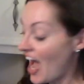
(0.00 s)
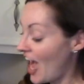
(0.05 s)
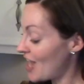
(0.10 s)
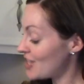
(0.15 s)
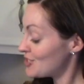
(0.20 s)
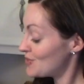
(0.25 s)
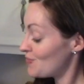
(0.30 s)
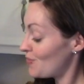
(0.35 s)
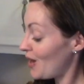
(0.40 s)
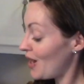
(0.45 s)
I
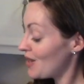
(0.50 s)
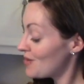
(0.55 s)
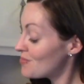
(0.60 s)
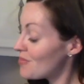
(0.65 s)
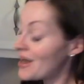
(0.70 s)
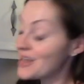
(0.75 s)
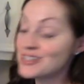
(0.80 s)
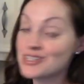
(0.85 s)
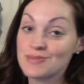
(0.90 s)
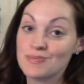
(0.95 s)
sprayed
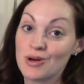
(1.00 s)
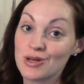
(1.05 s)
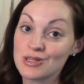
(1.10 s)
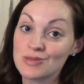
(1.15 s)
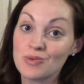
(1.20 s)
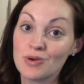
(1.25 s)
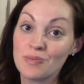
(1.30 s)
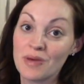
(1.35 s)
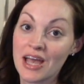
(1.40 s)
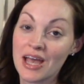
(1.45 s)
my
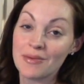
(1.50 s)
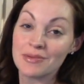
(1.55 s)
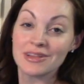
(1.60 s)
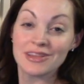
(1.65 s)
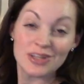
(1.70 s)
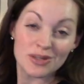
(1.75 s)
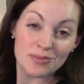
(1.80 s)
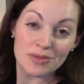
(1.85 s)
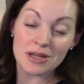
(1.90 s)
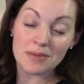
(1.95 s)
disposable pan with a
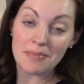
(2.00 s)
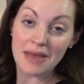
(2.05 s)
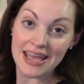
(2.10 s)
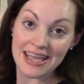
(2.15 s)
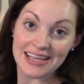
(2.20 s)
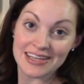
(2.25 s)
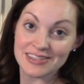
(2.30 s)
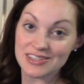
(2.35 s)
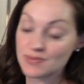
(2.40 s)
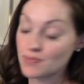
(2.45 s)
little bit of
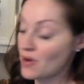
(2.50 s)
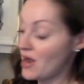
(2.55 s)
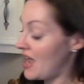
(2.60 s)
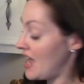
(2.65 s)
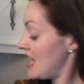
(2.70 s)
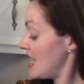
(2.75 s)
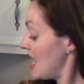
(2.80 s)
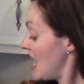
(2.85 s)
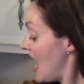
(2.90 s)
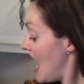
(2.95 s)
baking
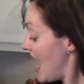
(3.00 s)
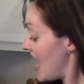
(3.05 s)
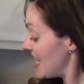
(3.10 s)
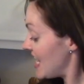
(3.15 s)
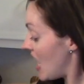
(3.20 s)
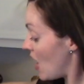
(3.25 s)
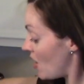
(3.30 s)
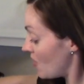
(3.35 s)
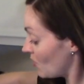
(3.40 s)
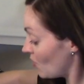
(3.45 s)
spray, and
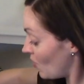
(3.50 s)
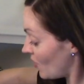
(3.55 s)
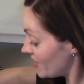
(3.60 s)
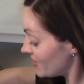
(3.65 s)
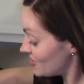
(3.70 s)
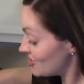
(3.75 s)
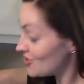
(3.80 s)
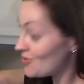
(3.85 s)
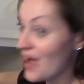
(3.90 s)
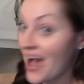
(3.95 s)
now I'm going
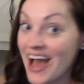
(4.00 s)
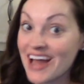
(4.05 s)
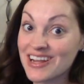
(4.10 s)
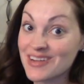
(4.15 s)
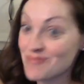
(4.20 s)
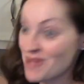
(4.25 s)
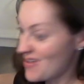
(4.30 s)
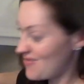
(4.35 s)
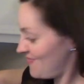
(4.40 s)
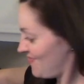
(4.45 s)
to add in
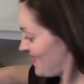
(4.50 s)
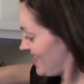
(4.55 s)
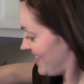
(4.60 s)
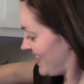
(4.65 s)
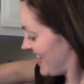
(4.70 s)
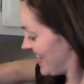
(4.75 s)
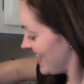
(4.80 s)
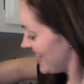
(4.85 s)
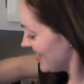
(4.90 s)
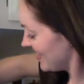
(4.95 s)
my
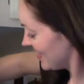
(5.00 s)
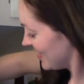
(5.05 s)
filling.